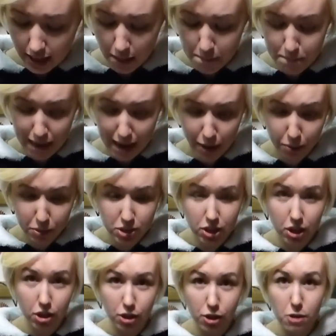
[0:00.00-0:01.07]
about
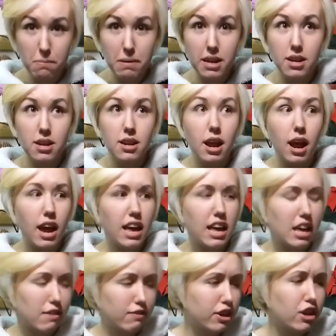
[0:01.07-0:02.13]
human
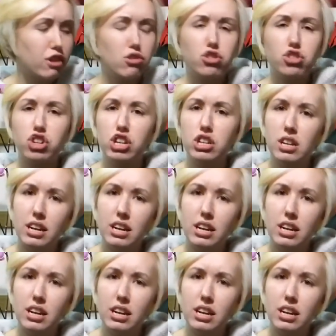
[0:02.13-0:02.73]
evolution